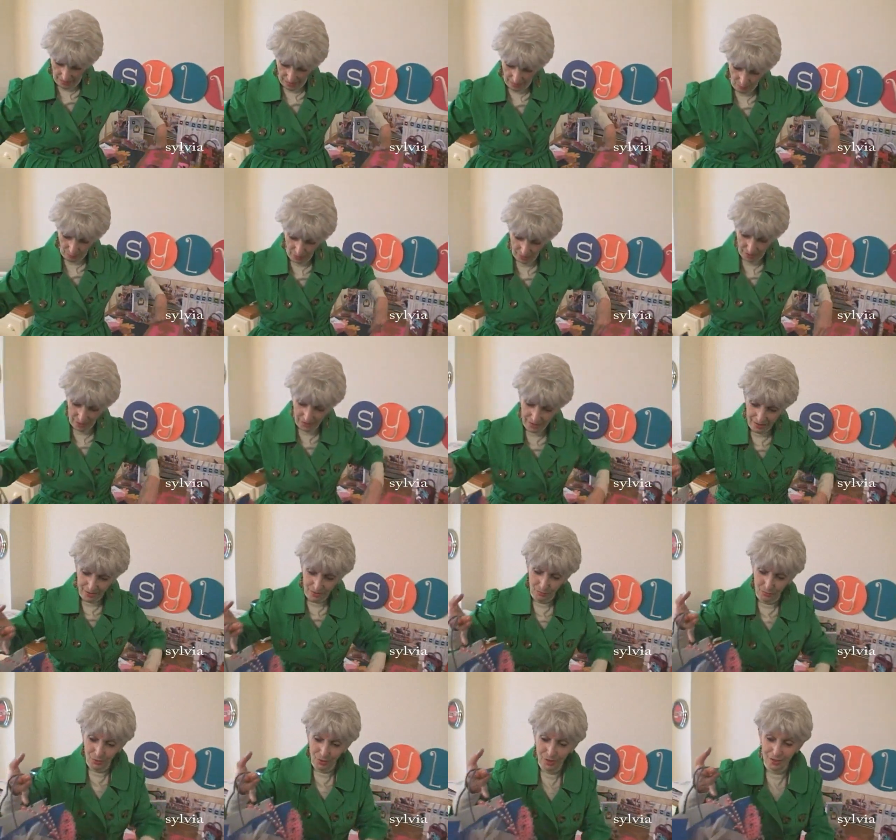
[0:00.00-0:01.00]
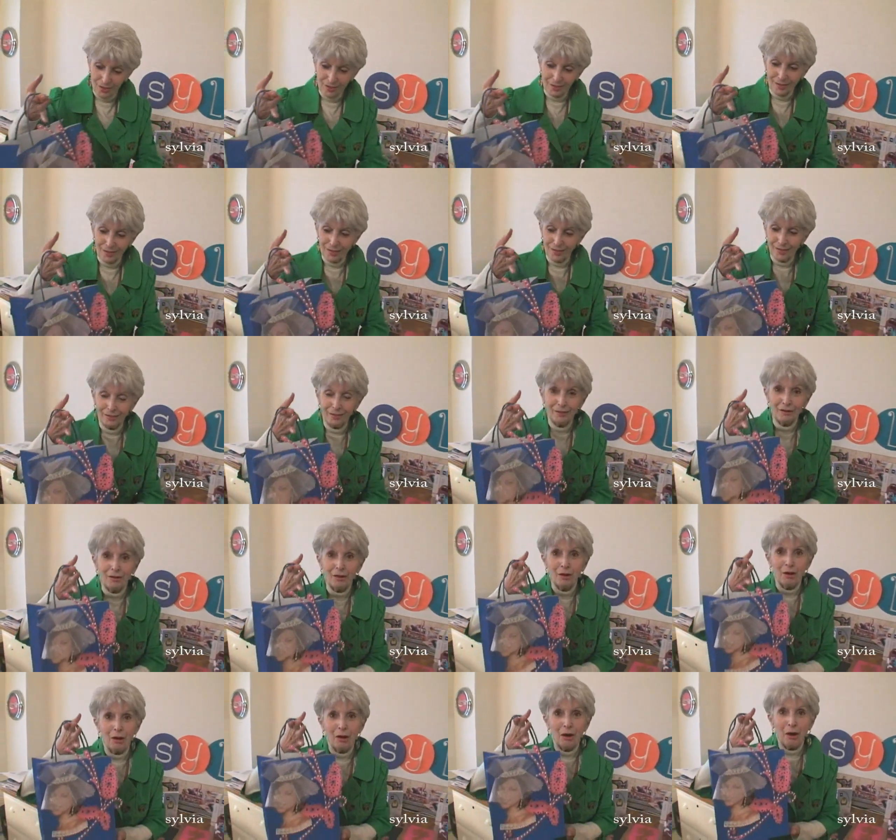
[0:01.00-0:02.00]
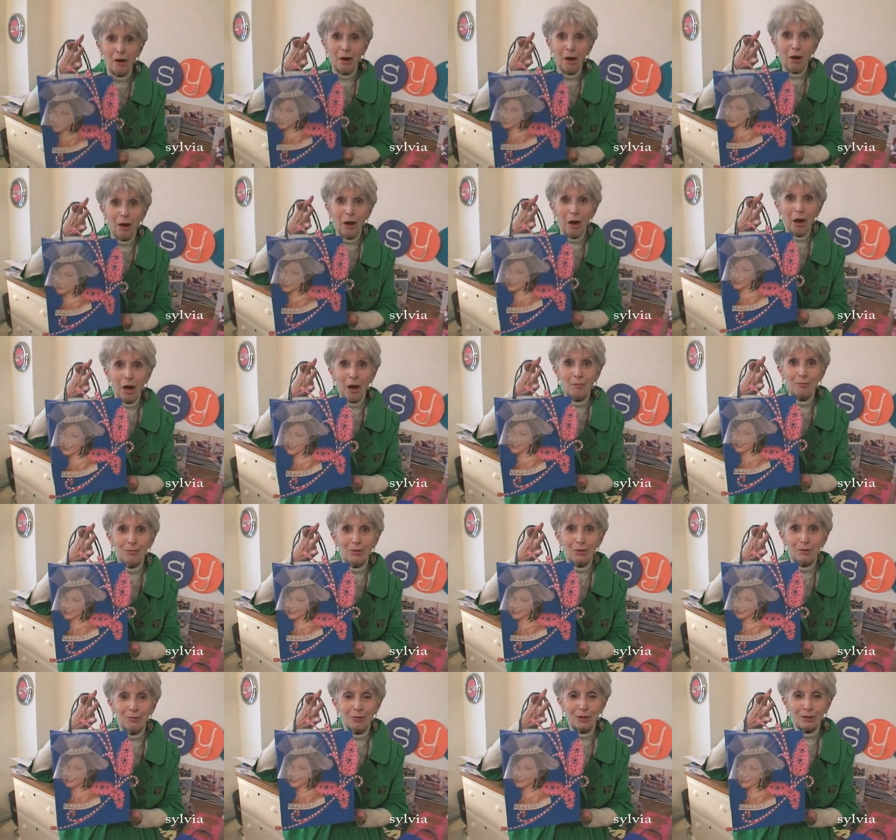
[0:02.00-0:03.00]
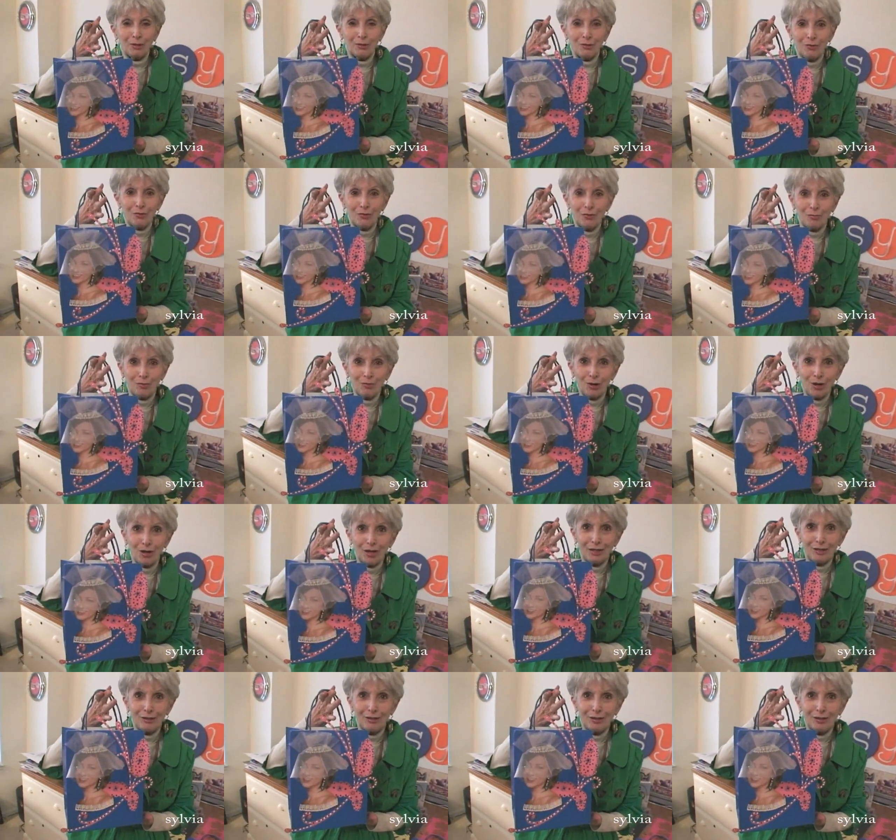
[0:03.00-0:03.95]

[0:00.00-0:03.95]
and what I did was I put a picture of the bride